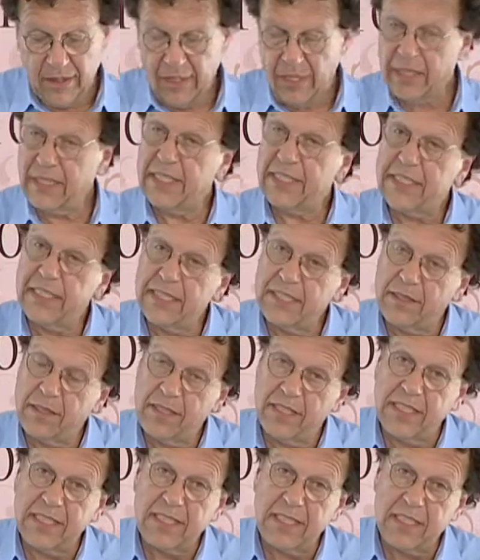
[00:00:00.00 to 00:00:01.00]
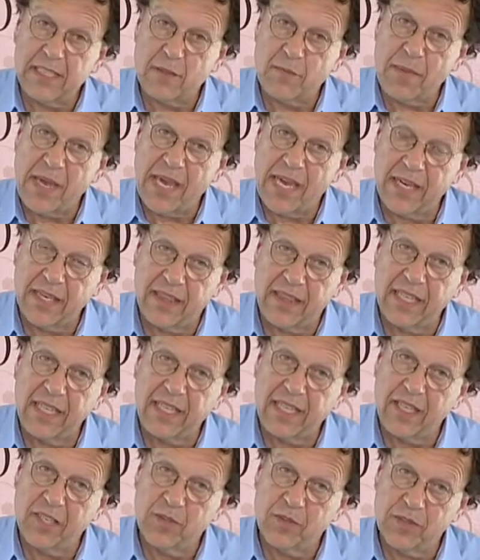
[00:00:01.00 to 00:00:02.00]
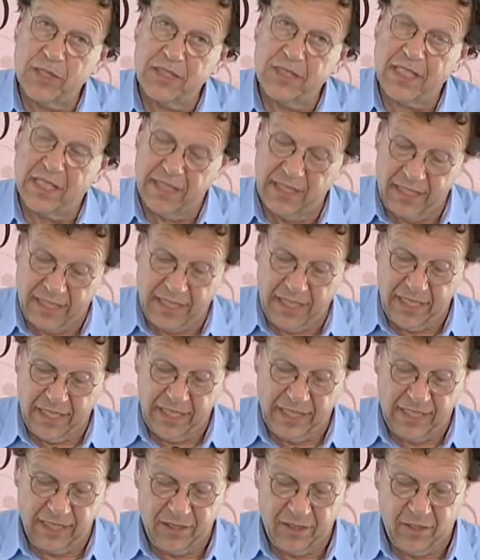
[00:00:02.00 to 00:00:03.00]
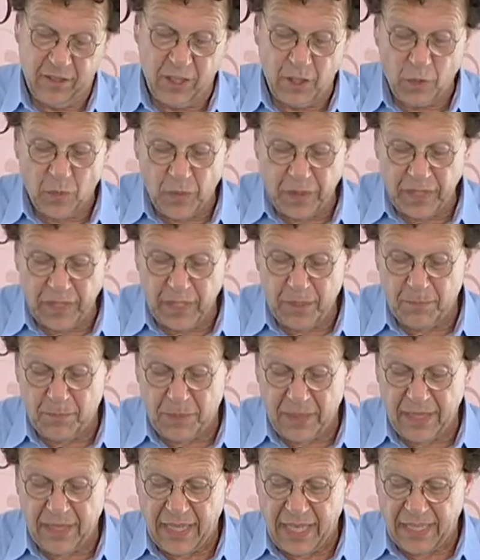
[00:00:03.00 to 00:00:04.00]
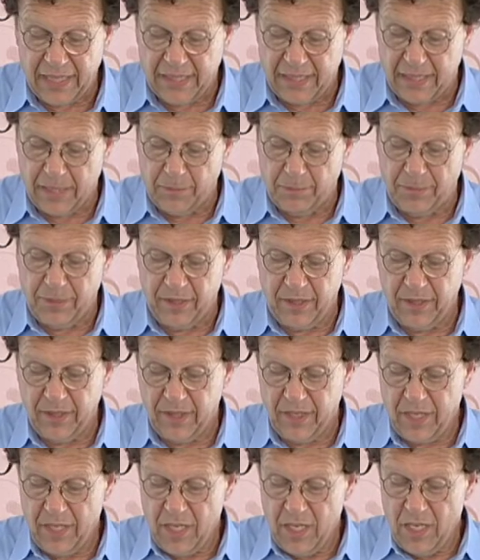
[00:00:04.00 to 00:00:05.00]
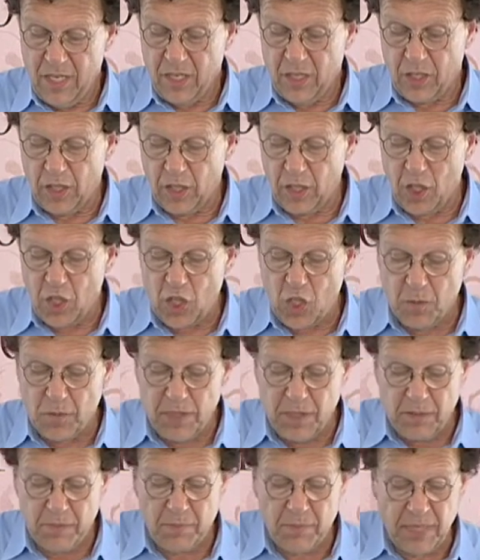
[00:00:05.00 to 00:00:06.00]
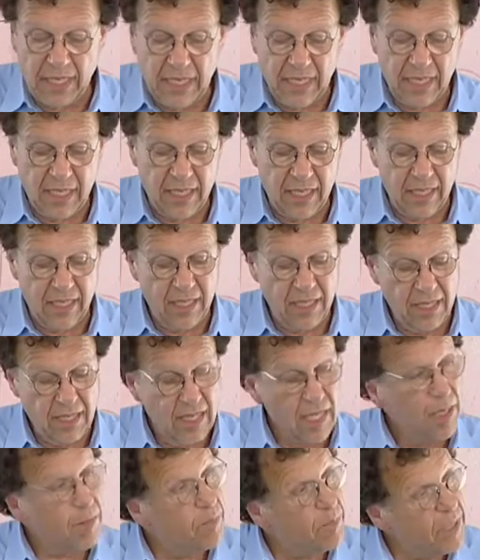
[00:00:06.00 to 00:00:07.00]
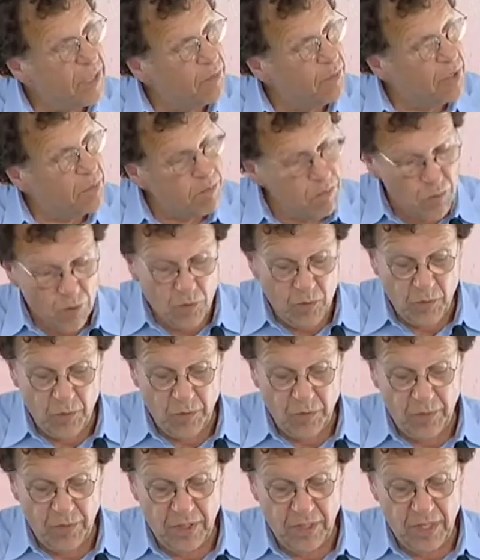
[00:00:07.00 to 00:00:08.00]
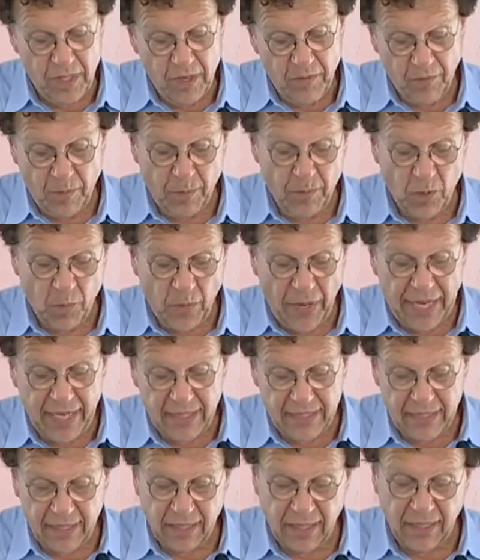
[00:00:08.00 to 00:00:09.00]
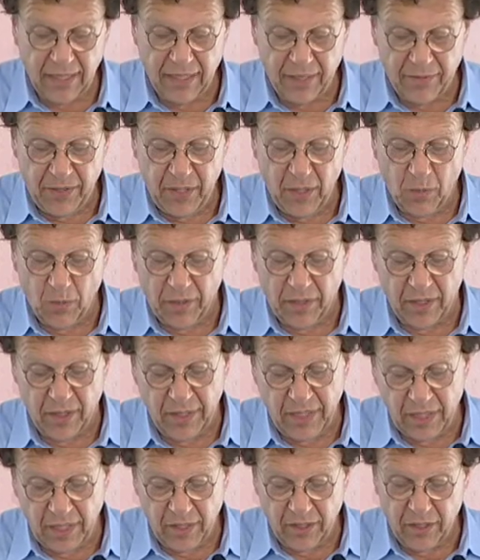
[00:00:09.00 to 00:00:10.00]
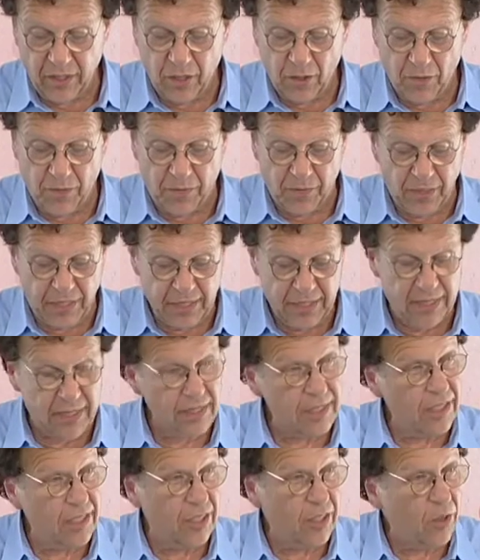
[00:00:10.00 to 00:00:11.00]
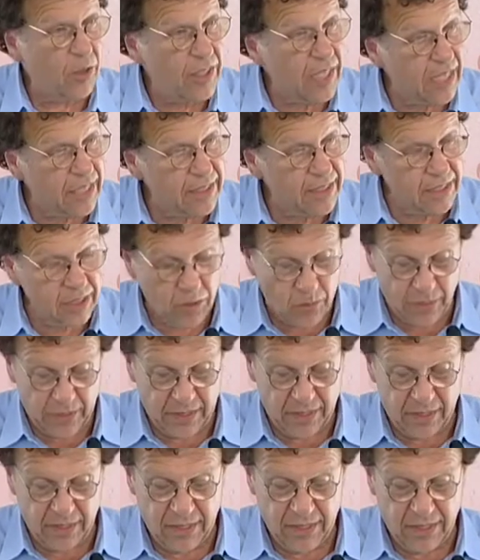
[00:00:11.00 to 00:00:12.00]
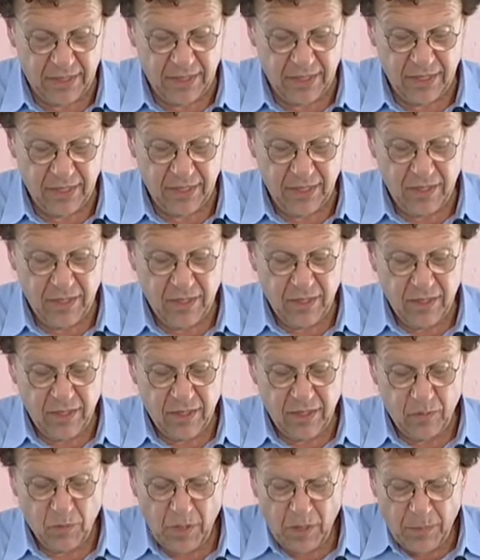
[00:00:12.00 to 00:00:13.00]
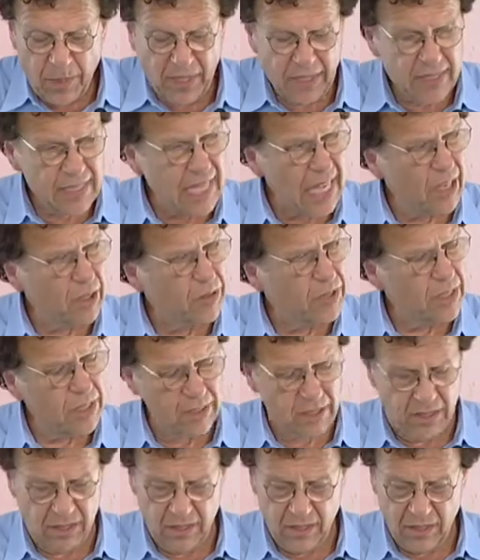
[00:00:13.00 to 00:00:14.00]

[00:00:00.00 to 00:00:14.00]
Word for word: And this is, this is the man thinking who has done the killing. Could it really be that simple? Could a human being be removed from the ranks of the living with little or no fuss and no consequences? What about his house?